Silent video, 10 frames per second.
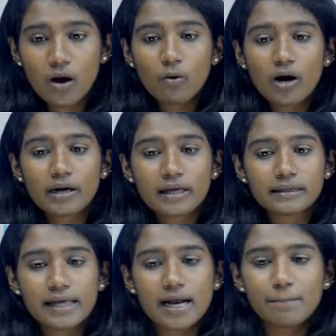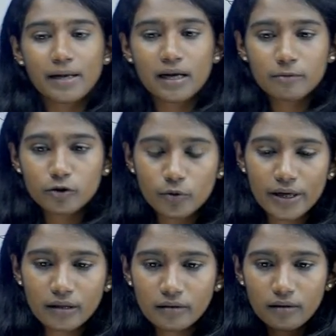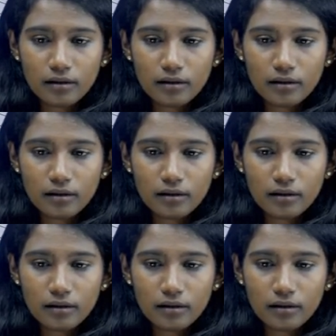What is cerebellum doing?